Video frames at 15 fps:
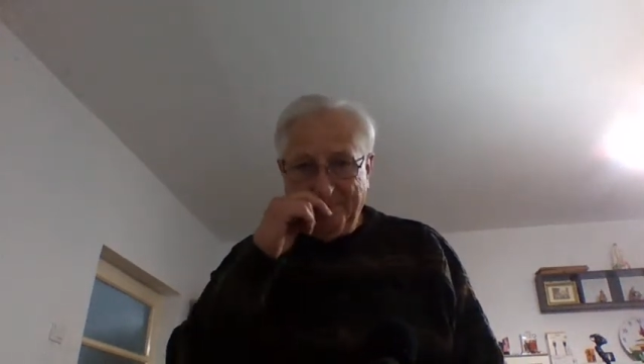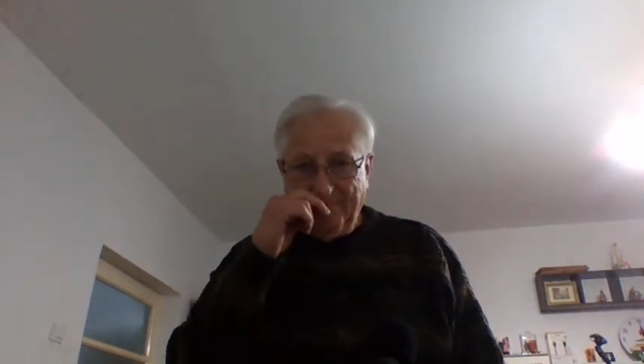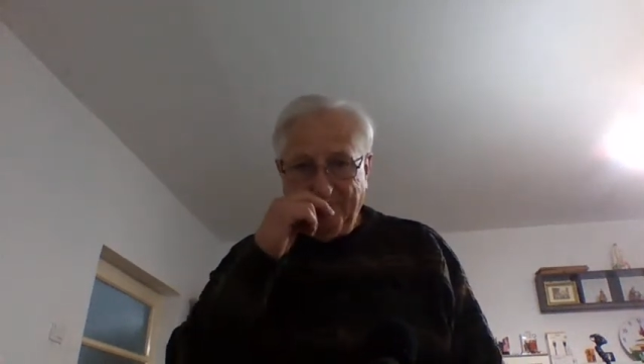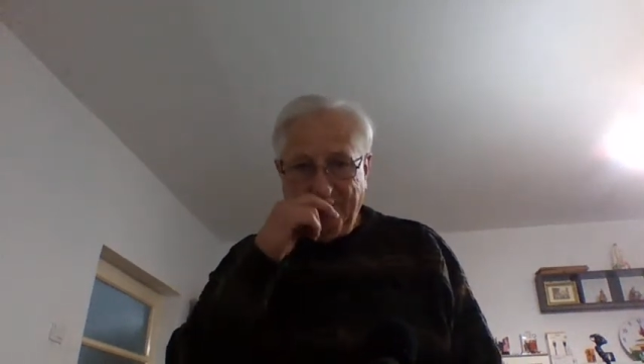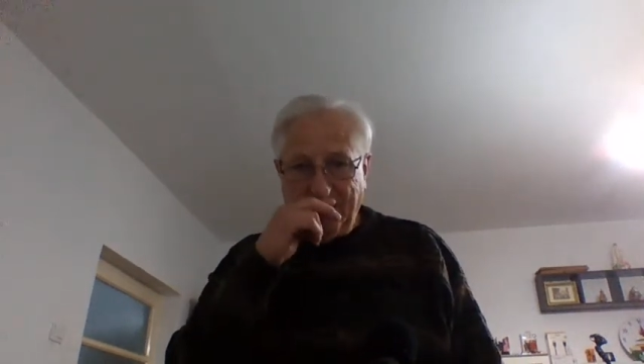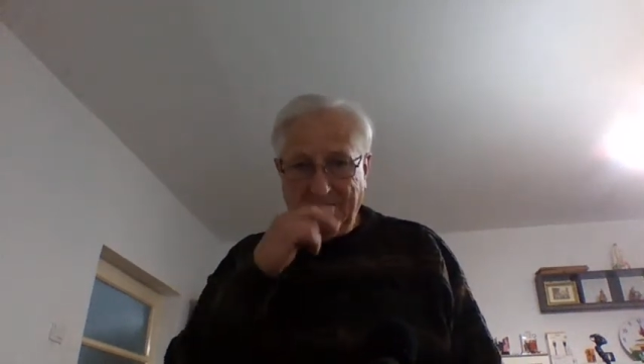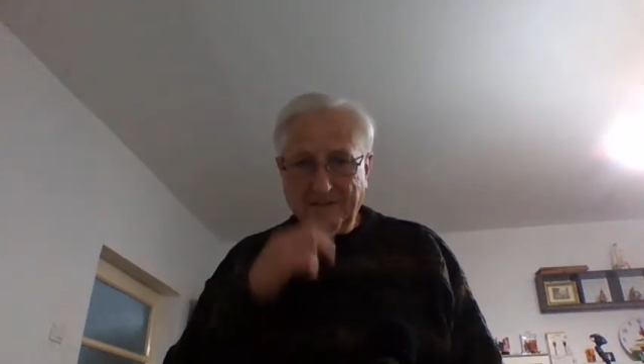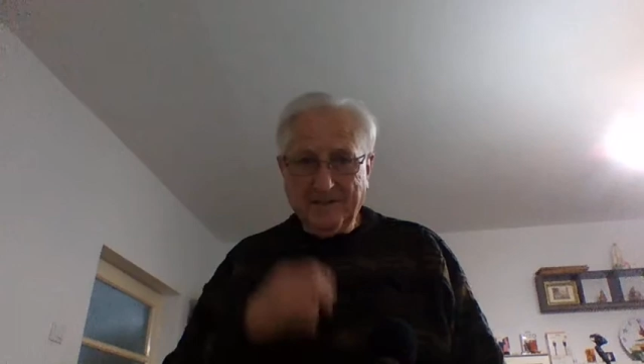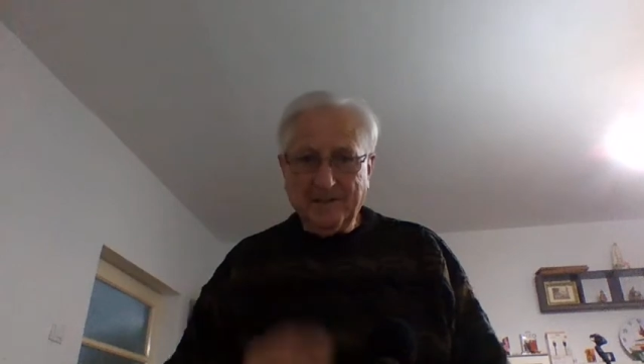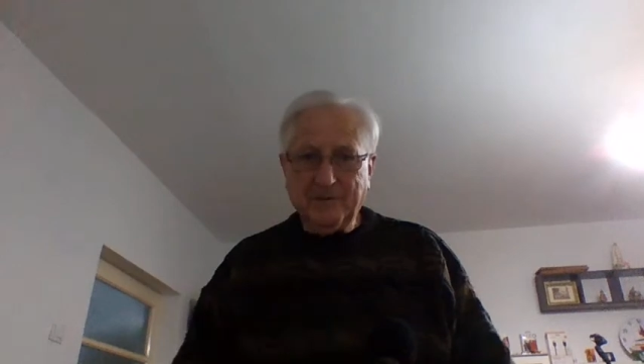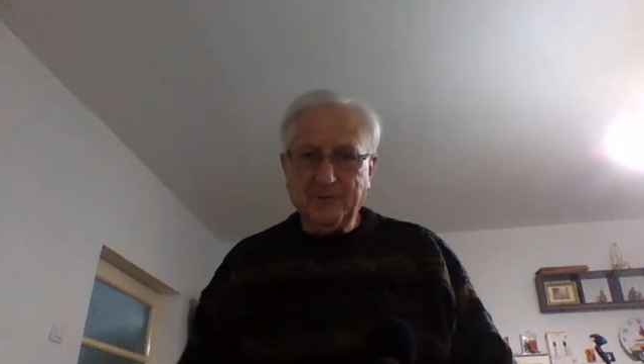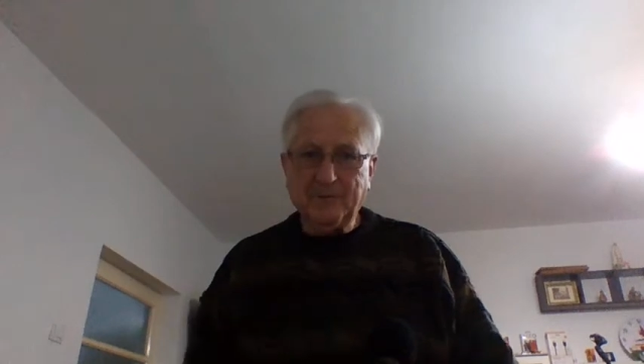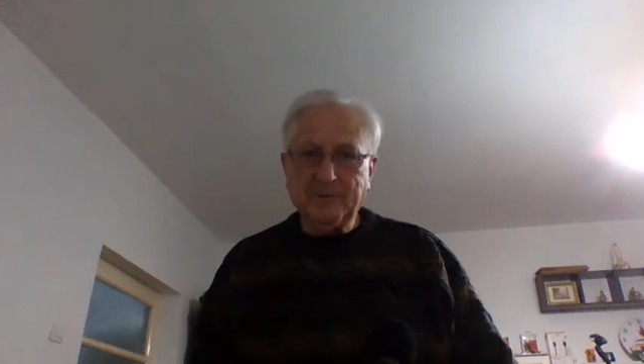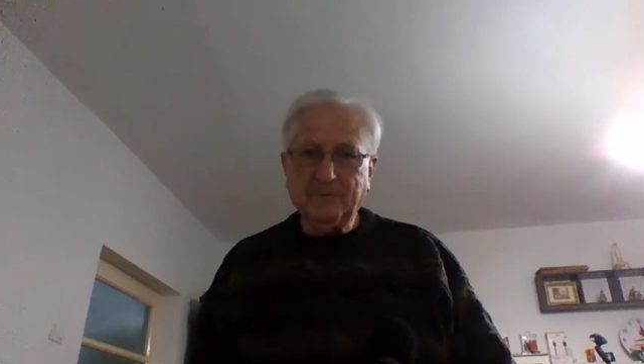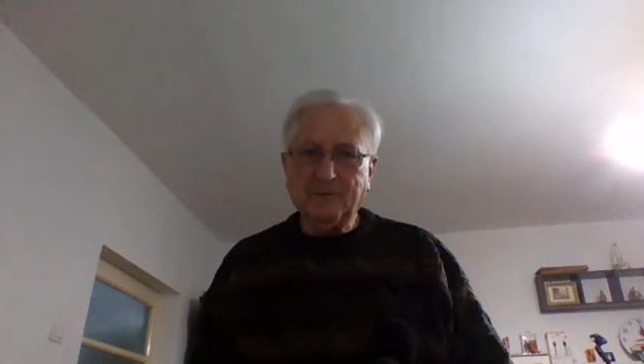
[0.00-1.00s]
felling a
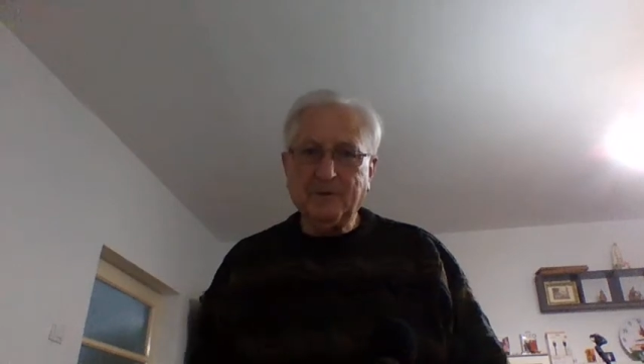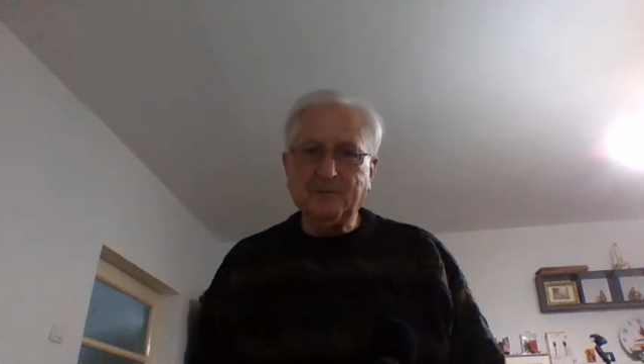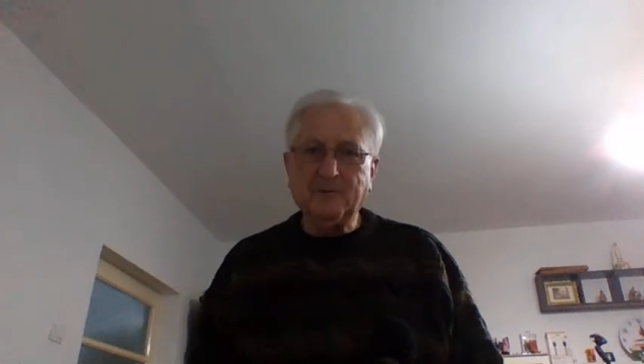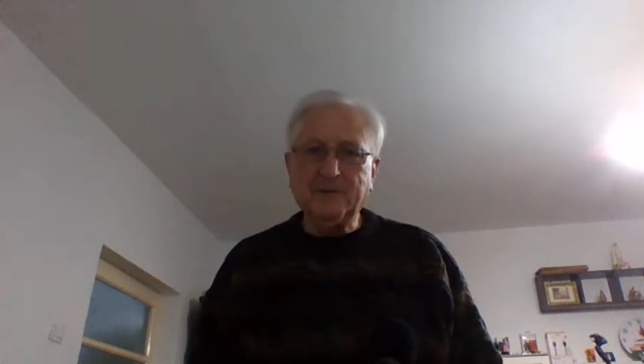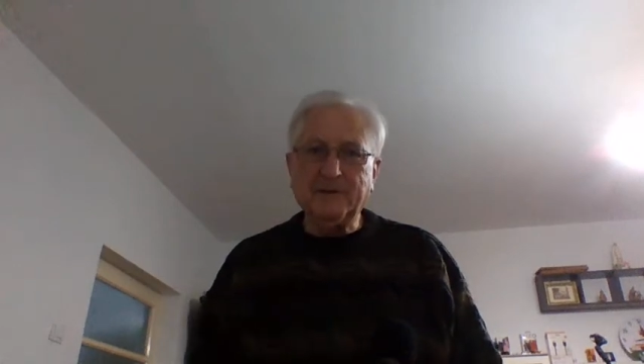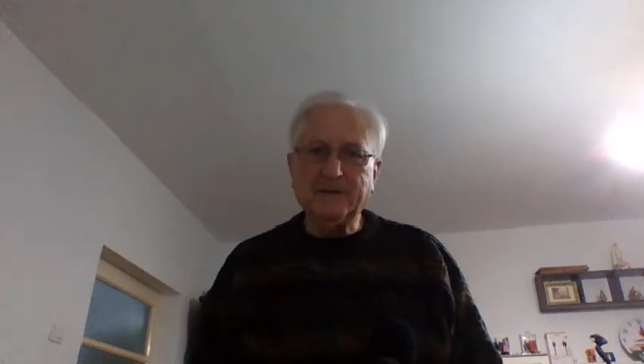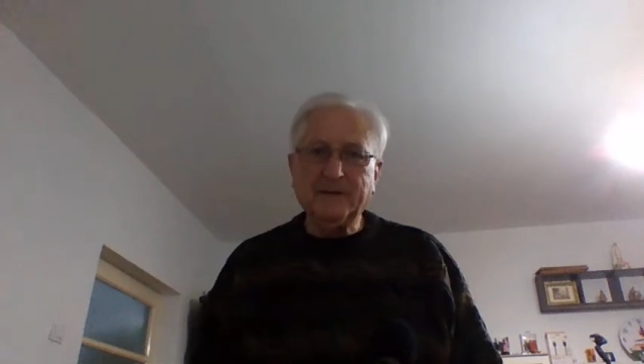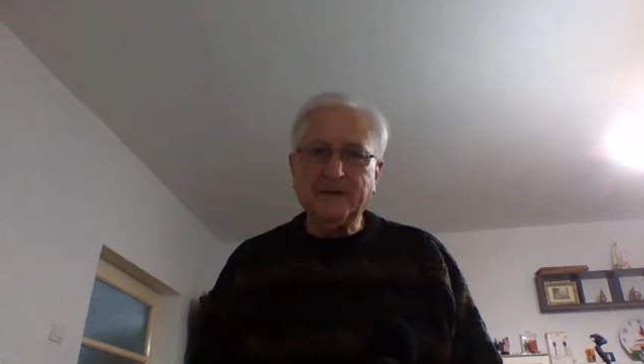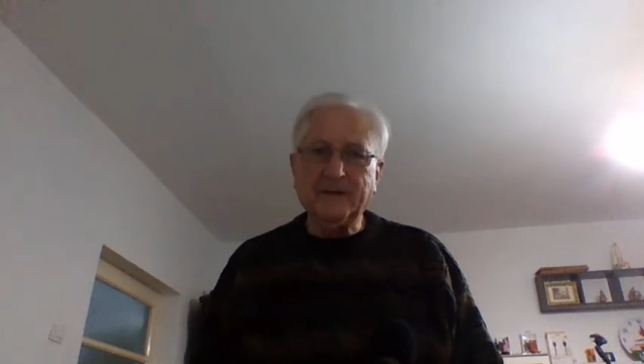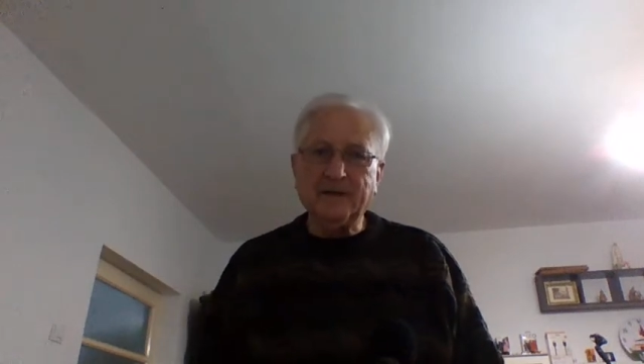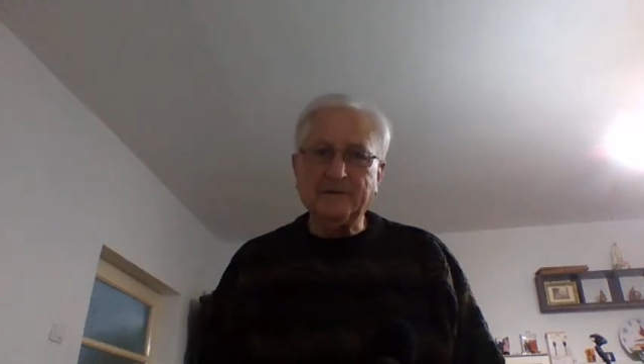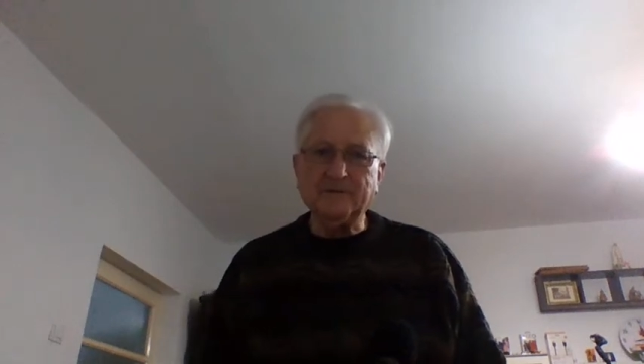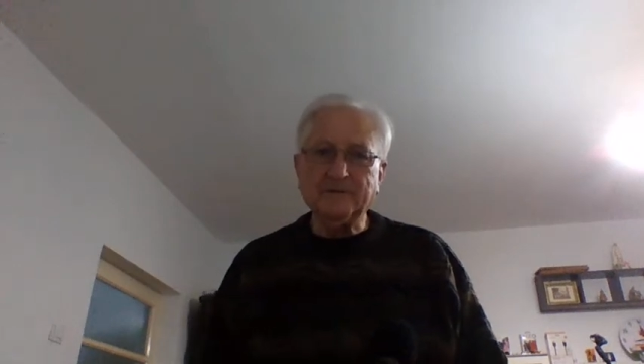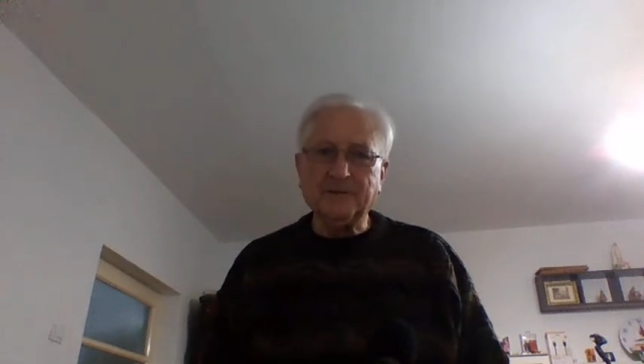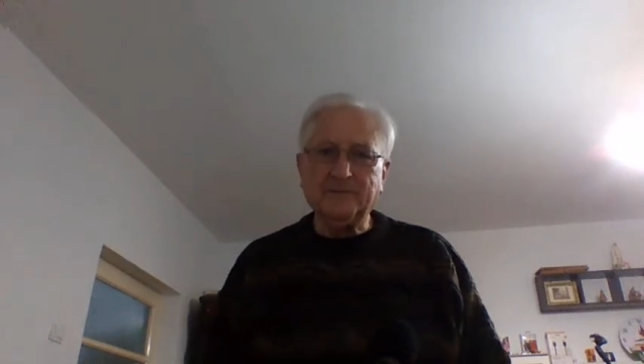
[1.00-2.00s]
tree where I wanted it to go.